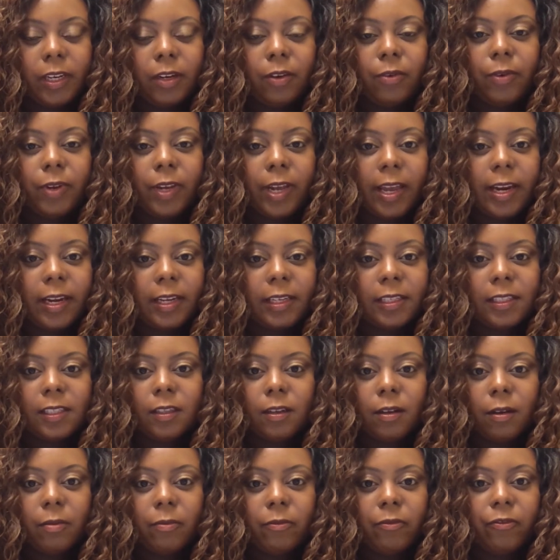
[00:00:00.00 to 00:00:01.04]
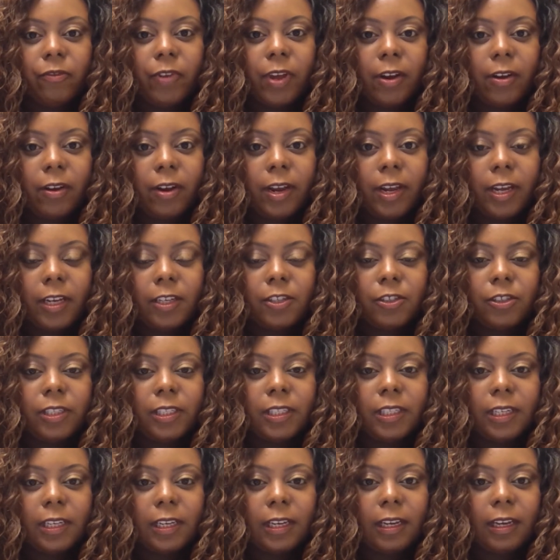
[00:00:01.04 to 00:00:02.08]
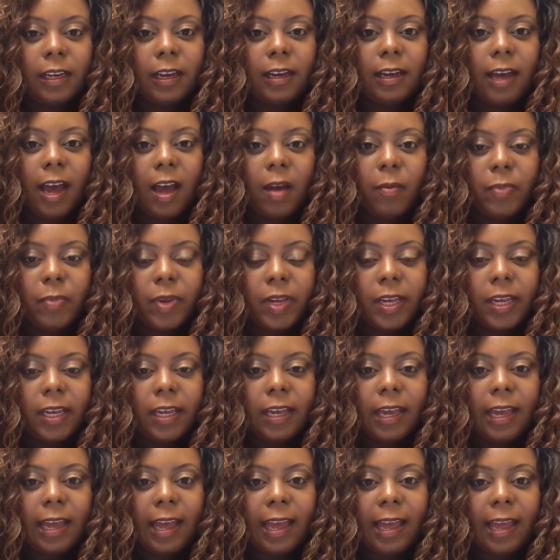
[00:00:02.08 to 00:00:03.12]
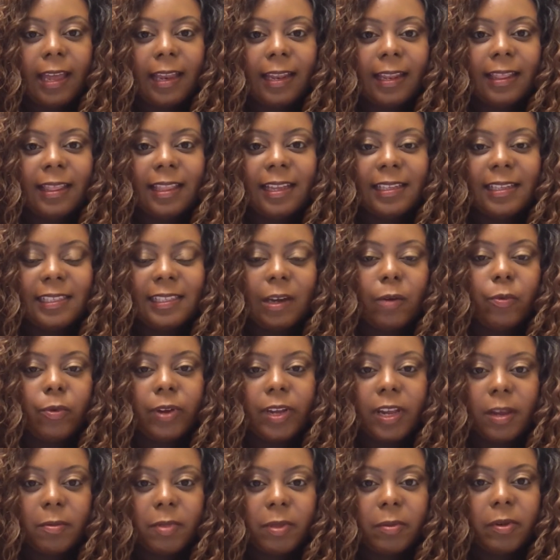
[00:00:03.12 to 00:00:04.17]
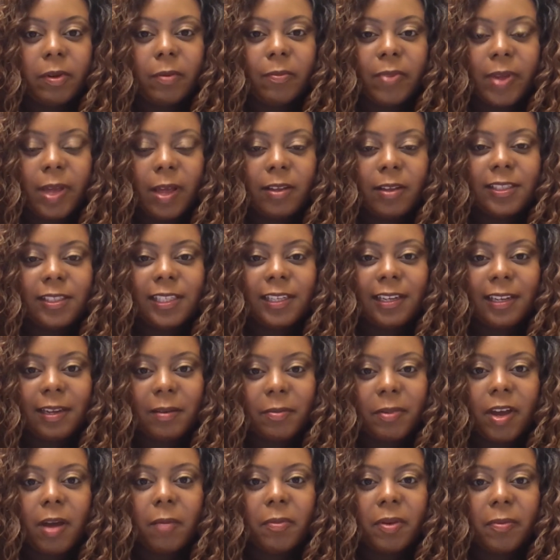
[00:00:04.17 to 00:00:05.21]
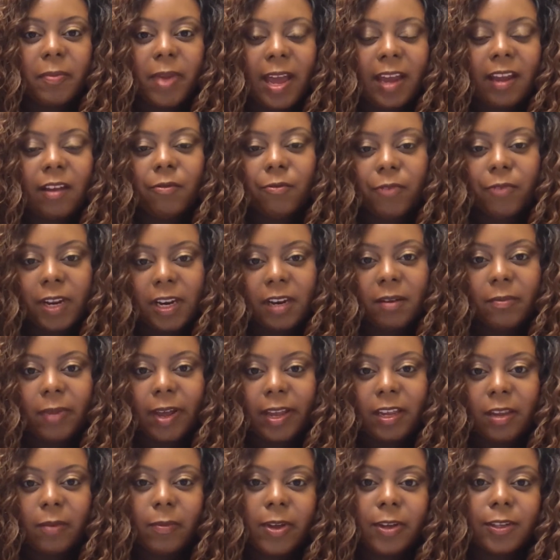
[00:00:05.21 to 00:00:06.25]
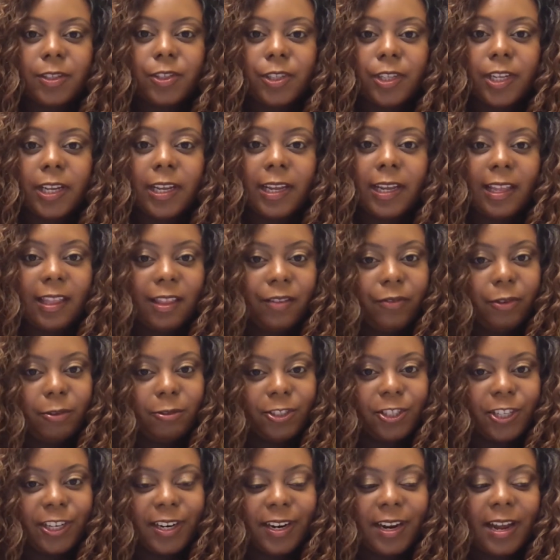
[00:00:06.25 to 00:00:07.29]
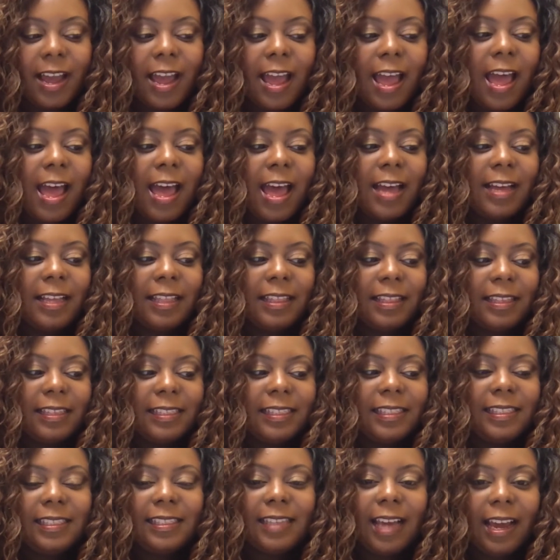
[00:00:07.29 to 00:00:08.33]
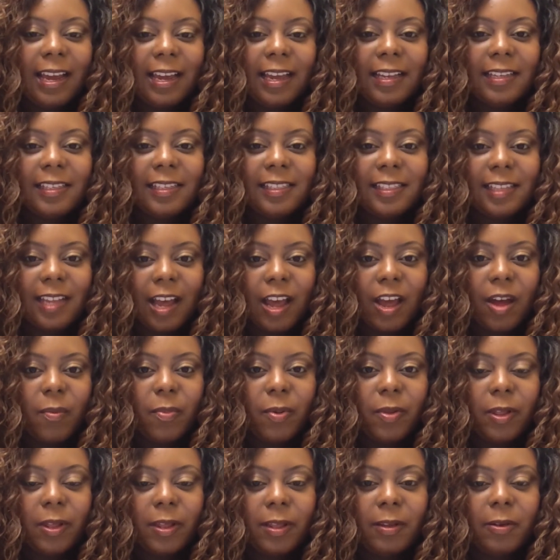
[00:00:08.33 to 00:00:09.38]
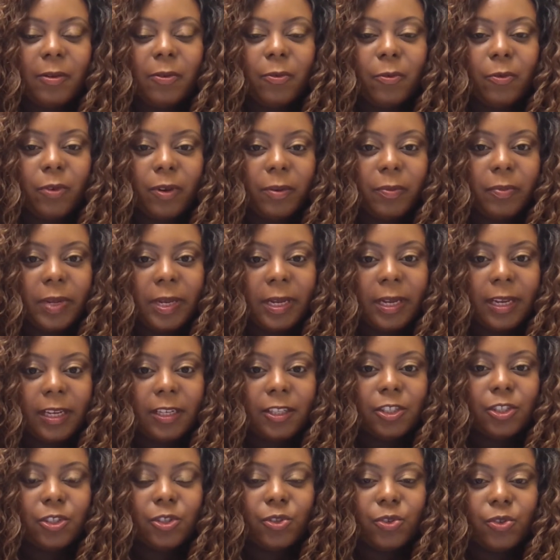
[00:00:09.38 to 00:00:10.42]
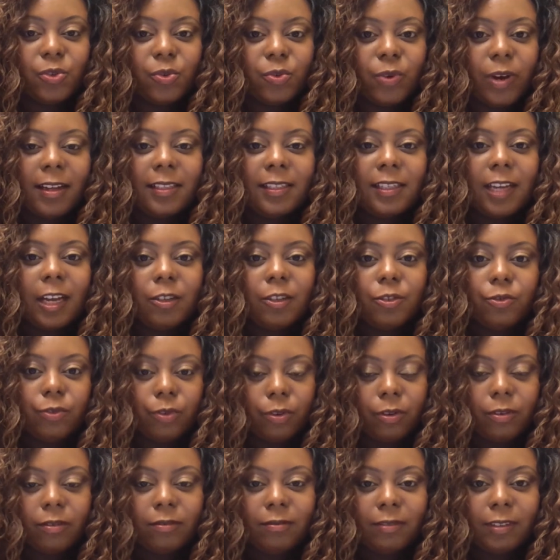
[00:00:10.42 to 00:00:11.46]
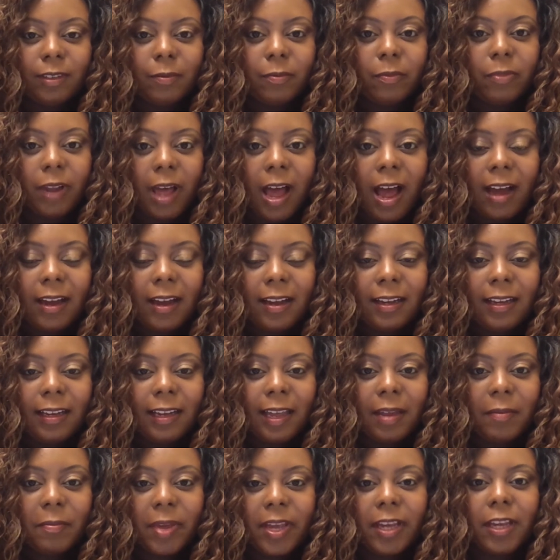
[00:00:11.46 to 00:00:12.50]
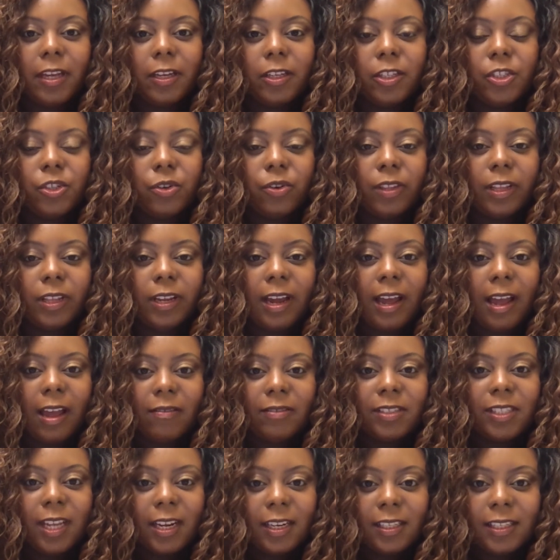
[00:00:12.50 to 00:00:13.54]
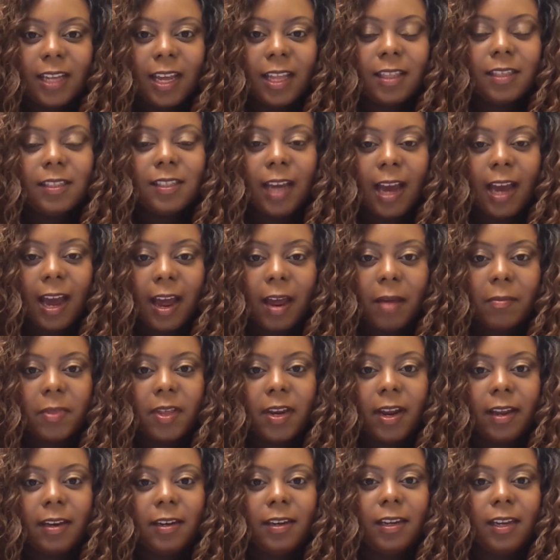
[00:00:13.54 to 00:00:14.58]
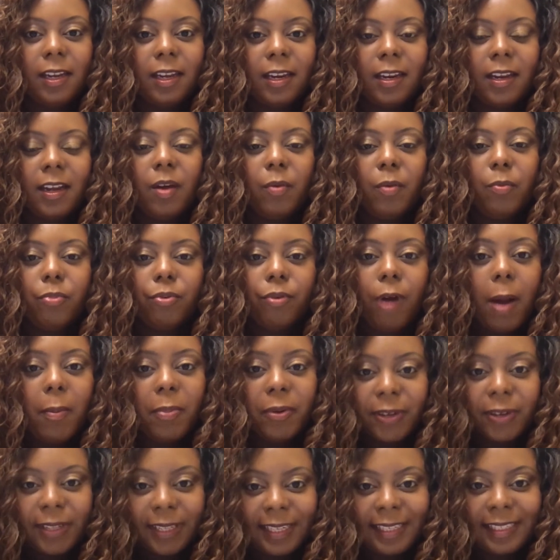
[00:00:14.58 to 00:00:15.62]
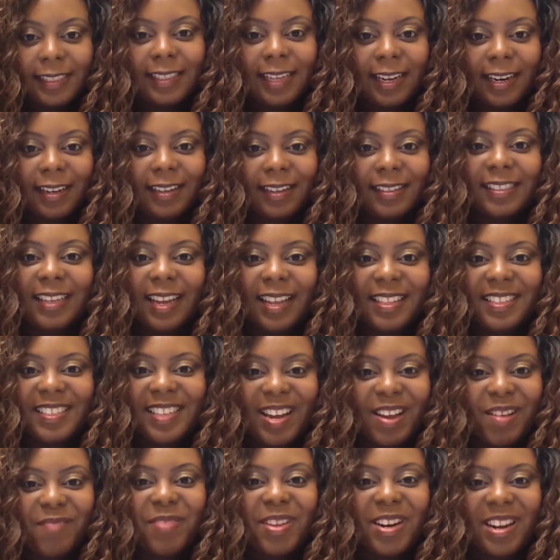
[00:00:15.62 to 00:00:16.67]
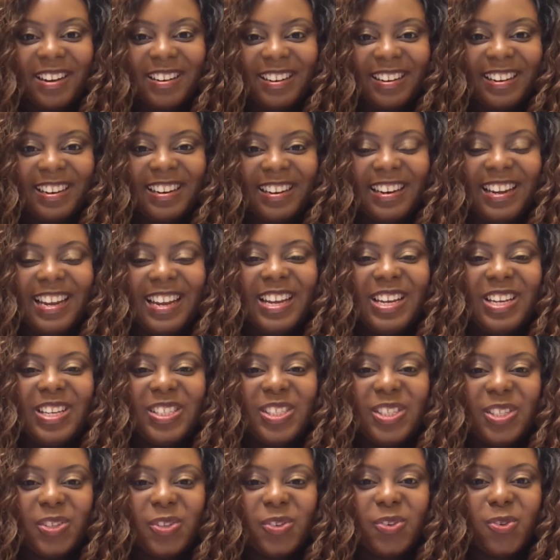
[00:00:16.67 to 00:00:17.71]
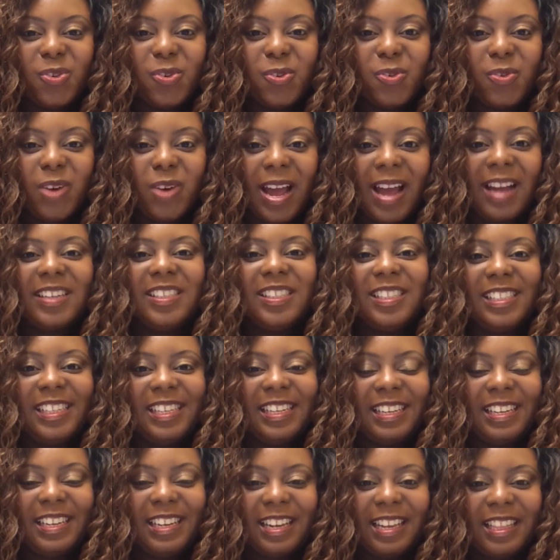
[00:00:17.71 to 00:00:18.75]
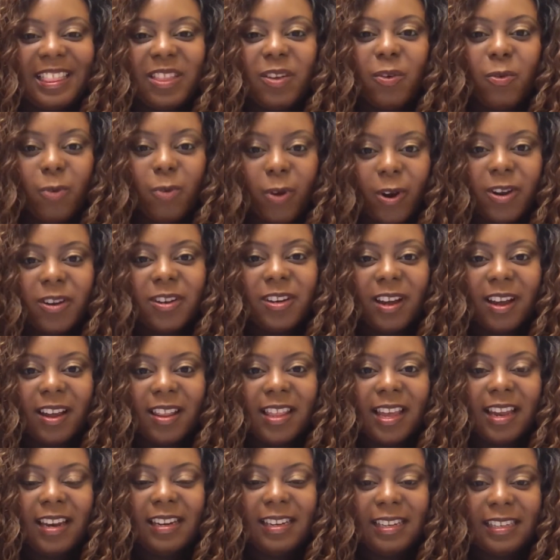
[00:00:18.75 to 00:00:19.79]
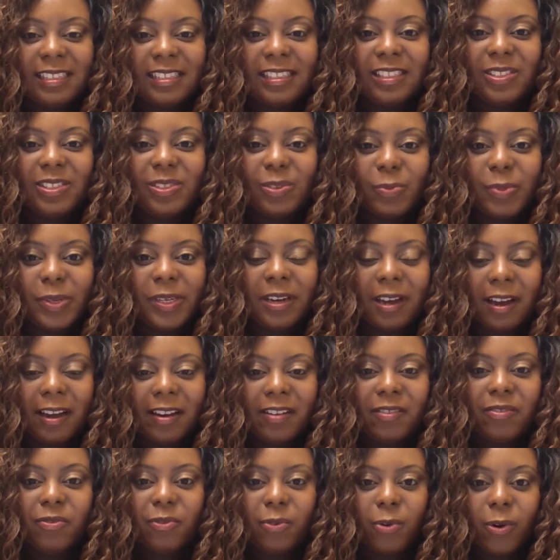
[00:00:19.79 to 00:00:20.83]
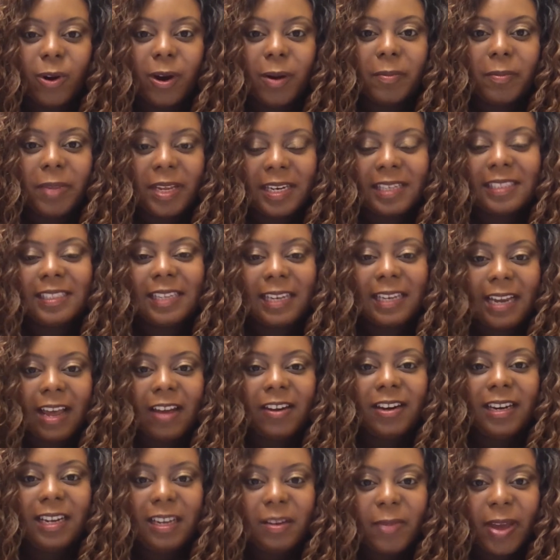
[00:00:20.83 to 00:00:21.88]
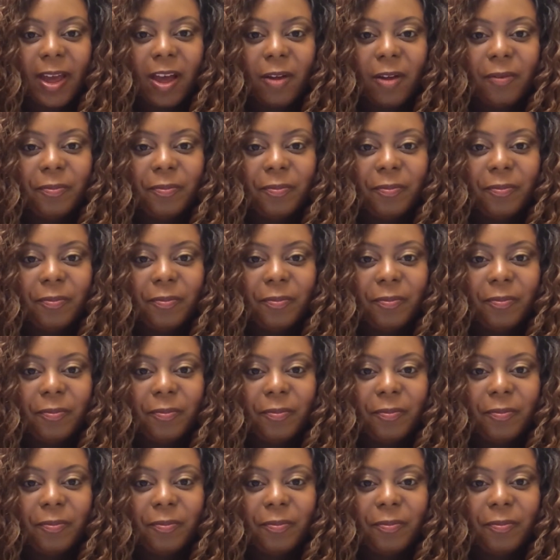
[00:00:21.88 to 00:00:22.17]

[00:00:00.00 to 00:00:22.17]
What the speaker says: creating some very interesting copy and things that will keep them compelled to keep coming back and reading my emails in the future. The second step would be to schedule block and making sure that I have set aside the time that I need, properly setting aside the time that I need to actually get the work done that needs to be done for me to send out an email.